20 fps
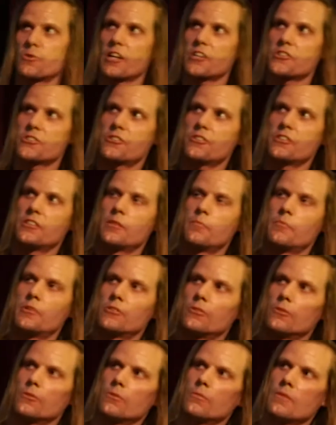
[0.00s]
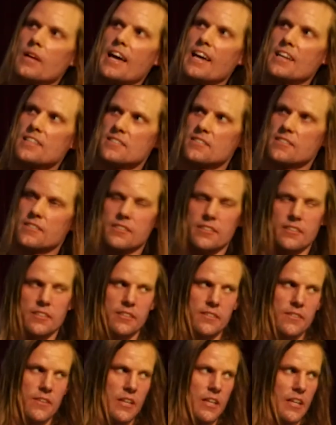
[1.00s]
A structure in the middle,
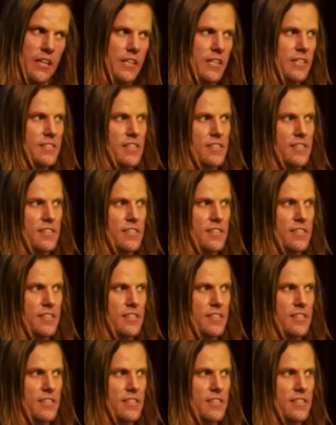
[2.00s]
SET,